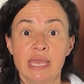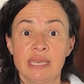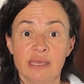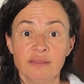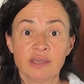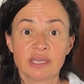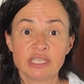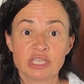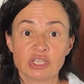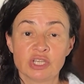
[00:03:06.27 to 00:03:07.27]
Another
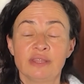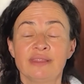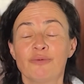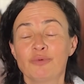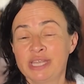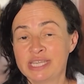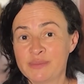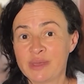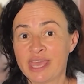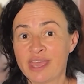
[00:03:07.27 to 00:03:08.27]
condition that we need
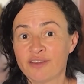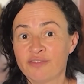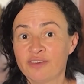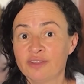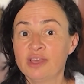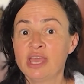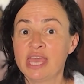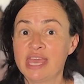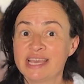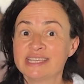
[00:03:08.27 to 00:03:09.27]
to be careful
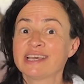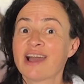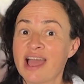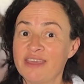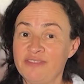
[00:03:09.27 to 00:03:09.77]
is high